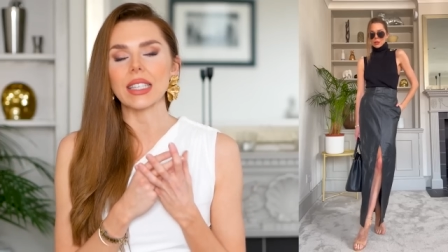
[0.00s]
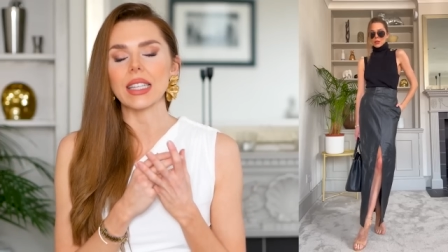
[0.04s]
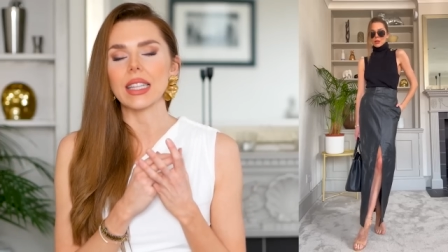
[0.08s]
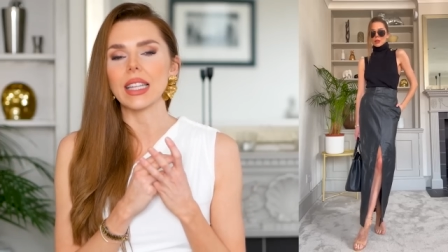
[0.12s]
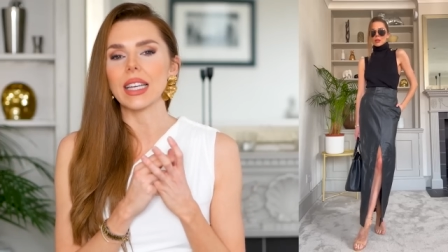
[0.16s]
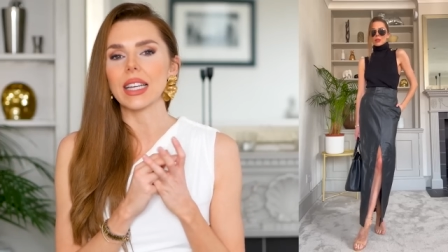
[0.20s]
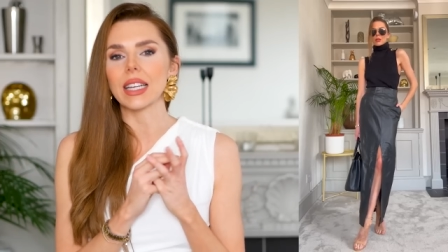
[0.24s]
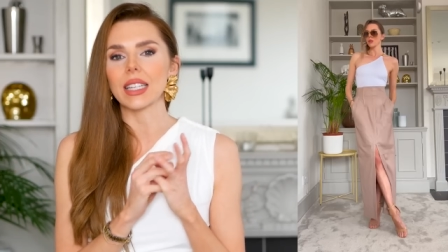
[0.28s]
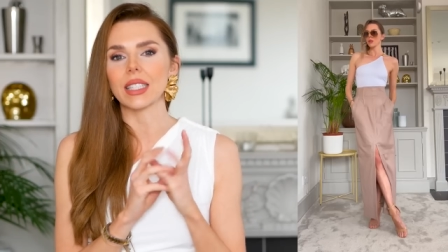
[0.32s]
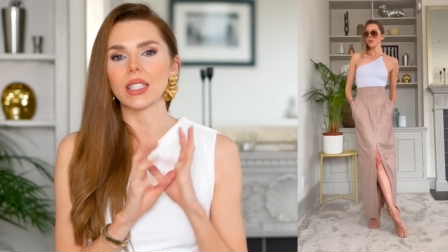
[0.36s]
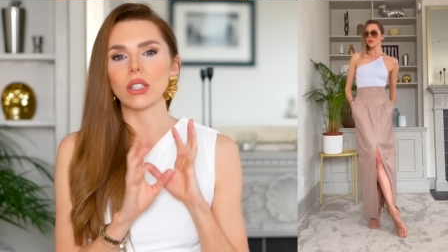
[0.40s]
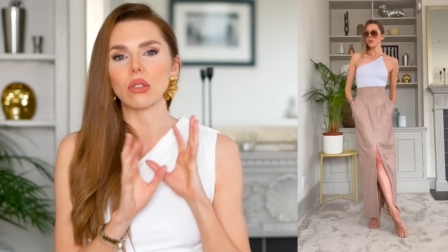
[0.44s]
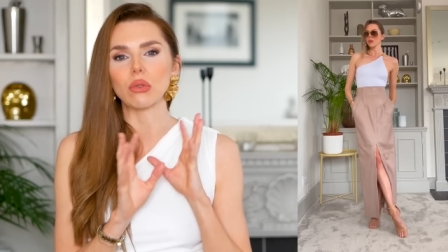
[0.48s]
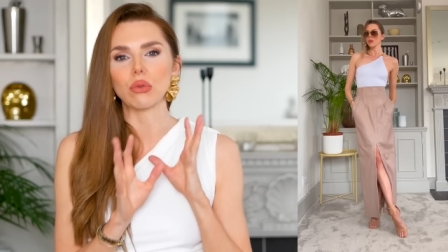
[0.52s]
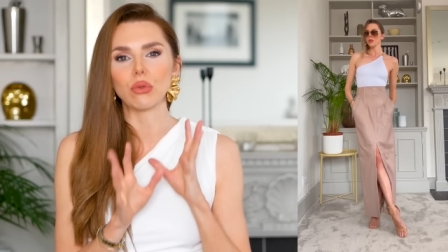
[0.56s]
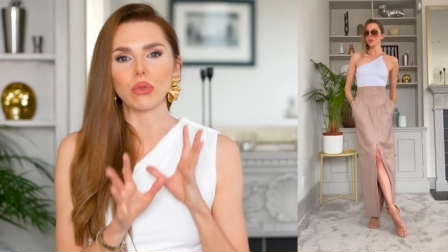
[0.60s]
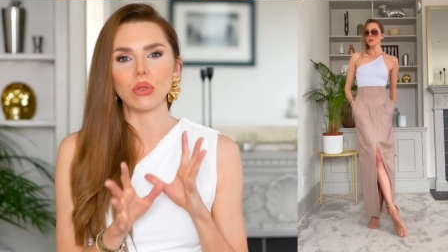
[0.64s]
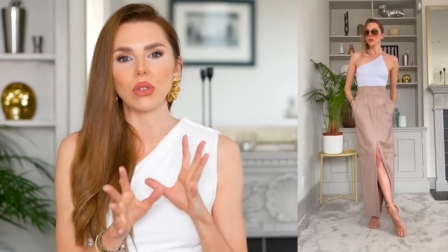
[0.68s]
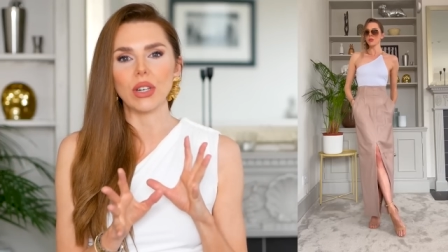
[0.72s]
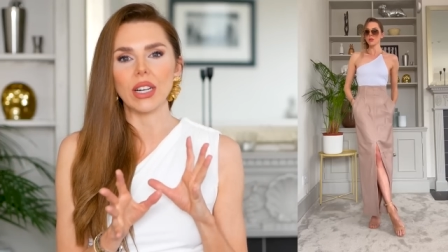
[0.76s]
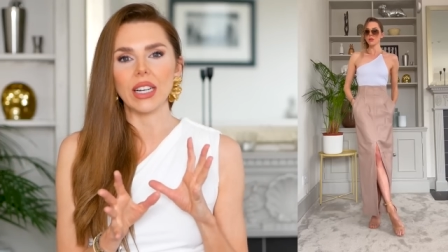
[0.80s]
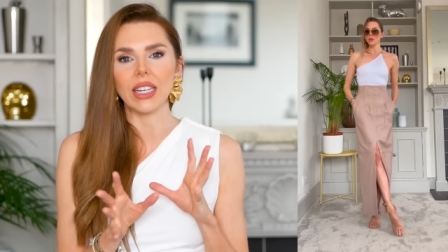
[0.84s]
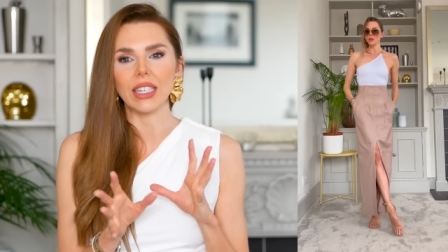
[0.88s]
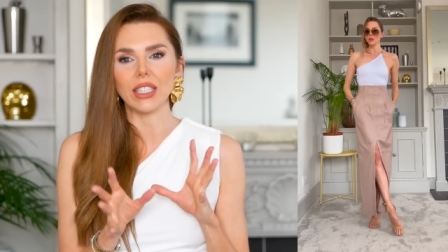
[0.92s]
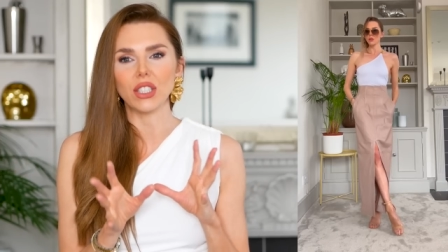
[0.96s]
I think it's a
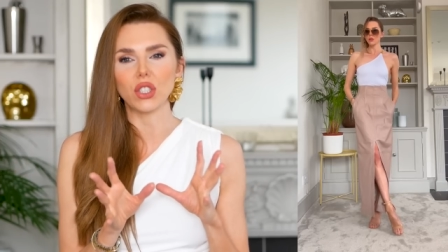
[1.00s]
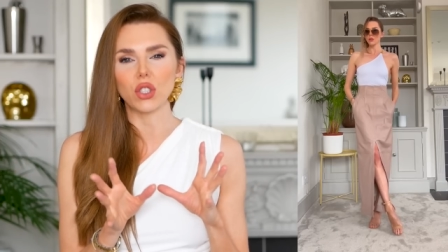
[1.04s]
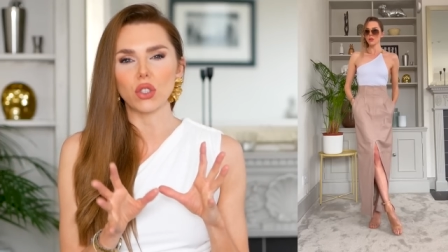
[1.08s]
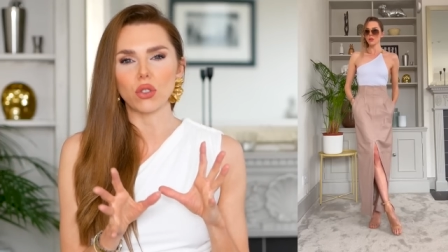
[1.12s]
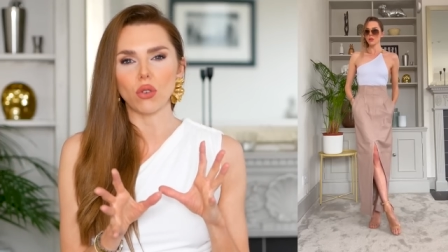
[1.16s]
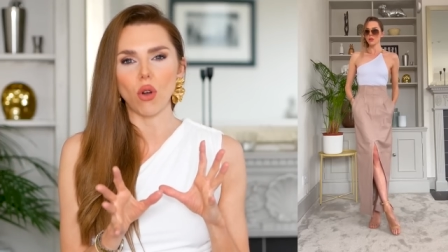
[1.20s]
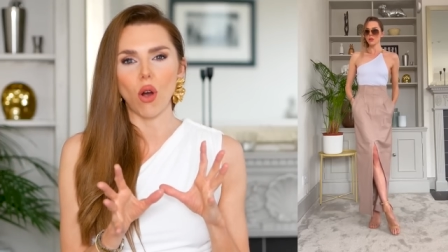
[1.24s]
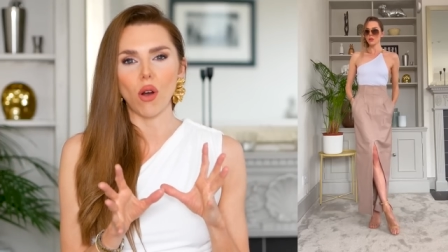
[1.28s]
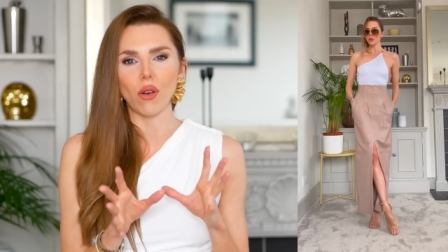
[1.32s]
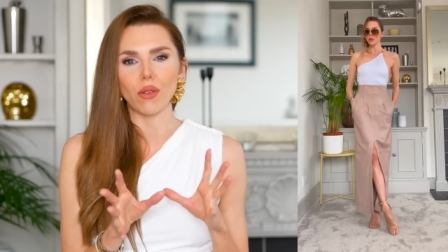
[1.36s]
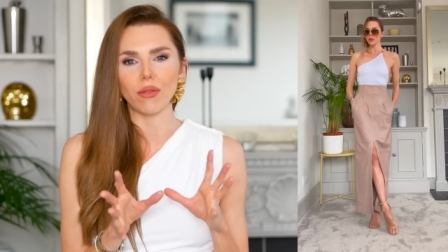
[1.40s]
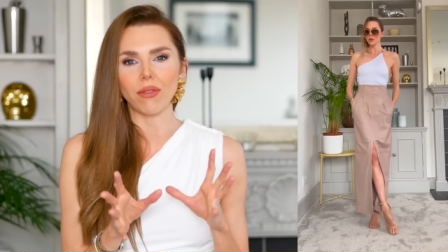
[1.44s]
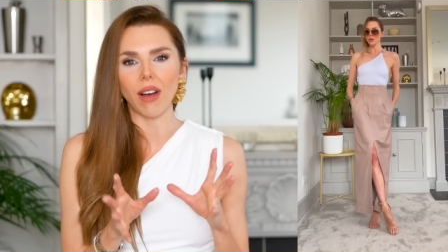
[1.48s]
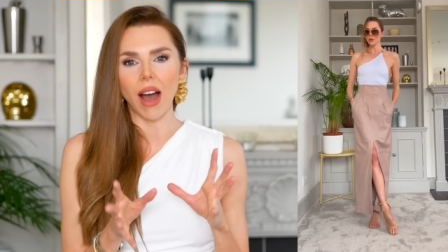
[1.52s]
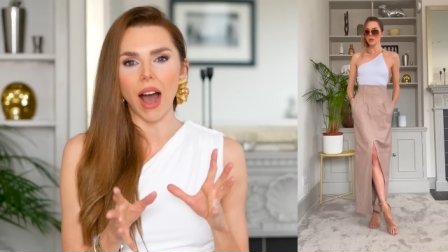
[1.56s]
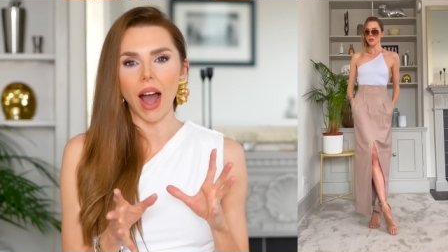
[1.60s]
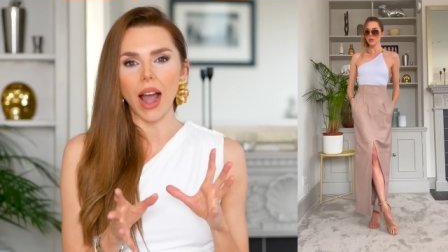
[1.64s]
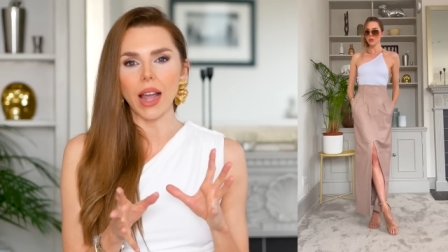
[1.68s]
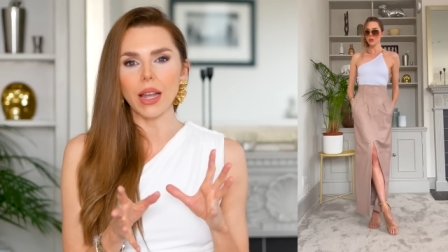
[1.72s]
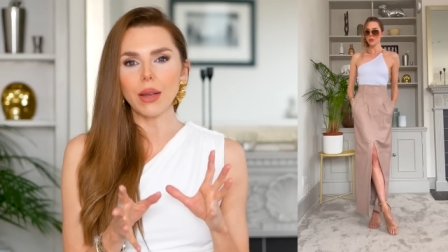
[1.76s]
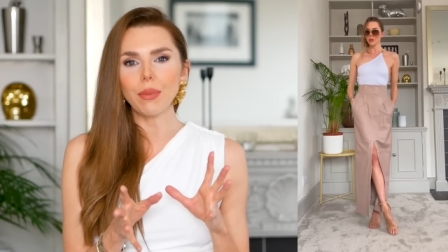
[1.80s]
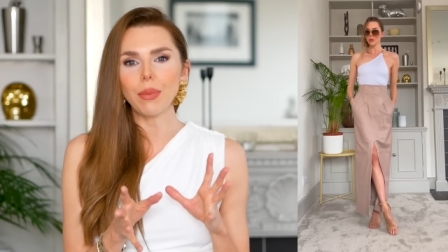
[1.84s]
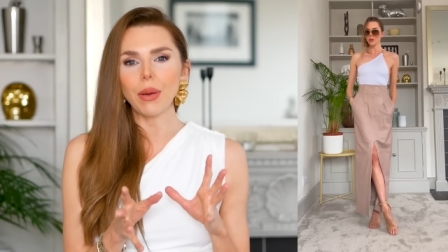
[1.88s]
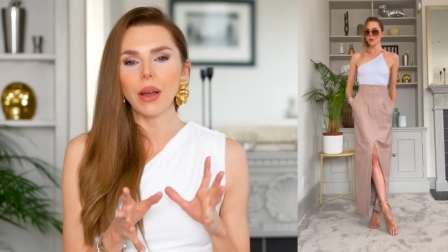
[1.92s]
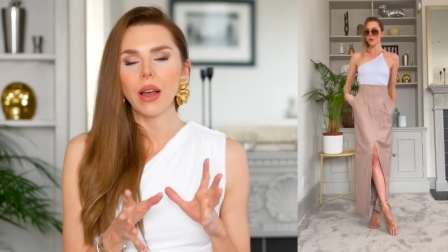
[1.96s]
really strong
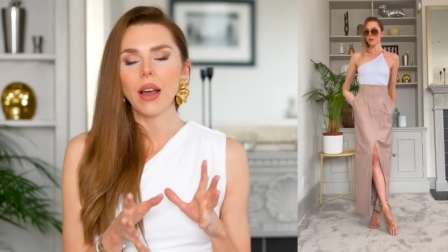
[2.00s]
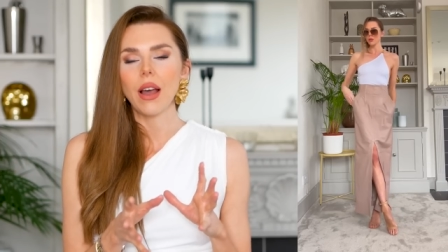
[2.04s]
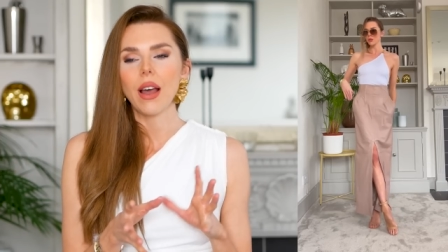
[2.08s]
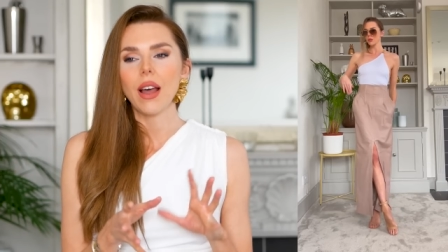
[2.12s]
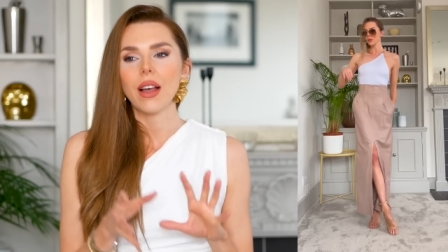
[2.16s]
vibe.